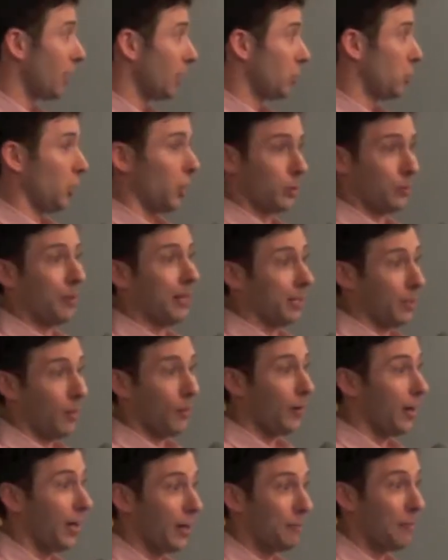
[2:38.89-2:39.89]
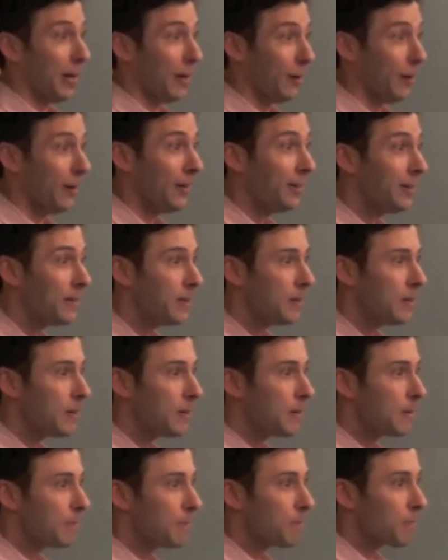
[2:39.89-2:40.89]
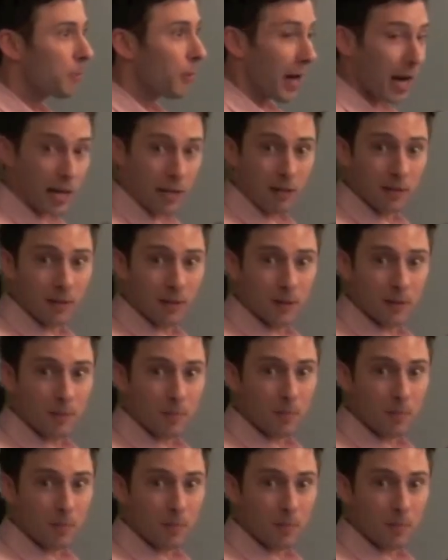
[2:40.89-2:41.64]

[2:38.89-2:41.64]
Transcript: I got judgment going on in my heart, right?